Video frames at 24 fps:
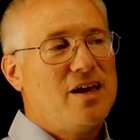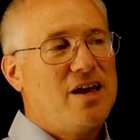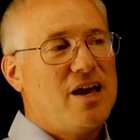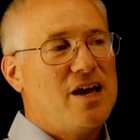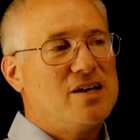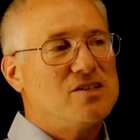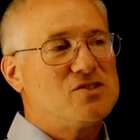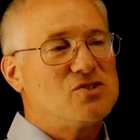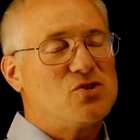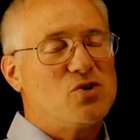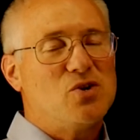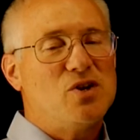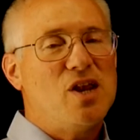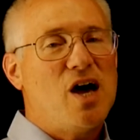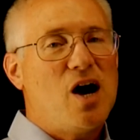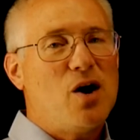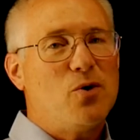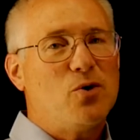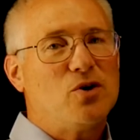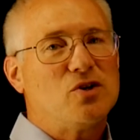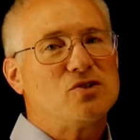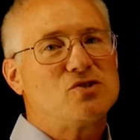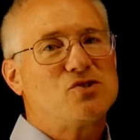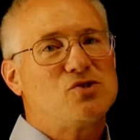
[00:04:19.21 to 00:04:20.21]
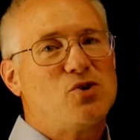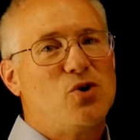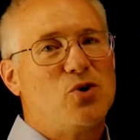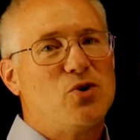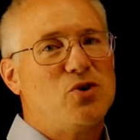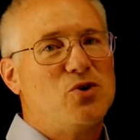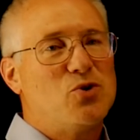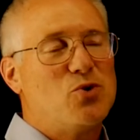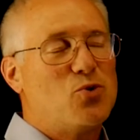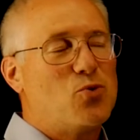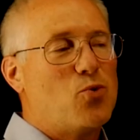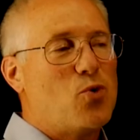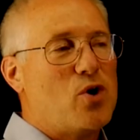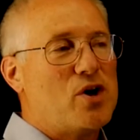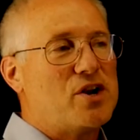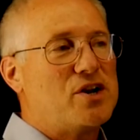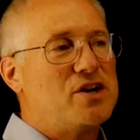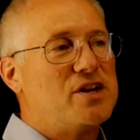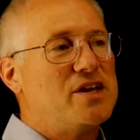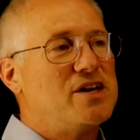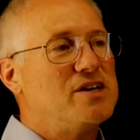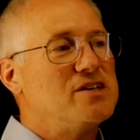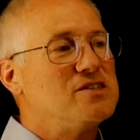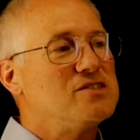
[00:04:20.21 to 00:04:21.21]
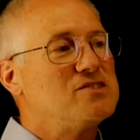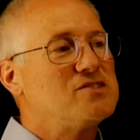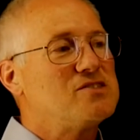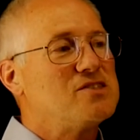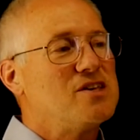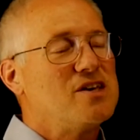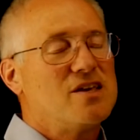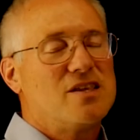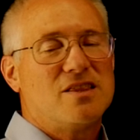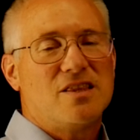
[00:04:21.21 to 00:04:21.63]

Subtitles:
And so now I'll show you what it is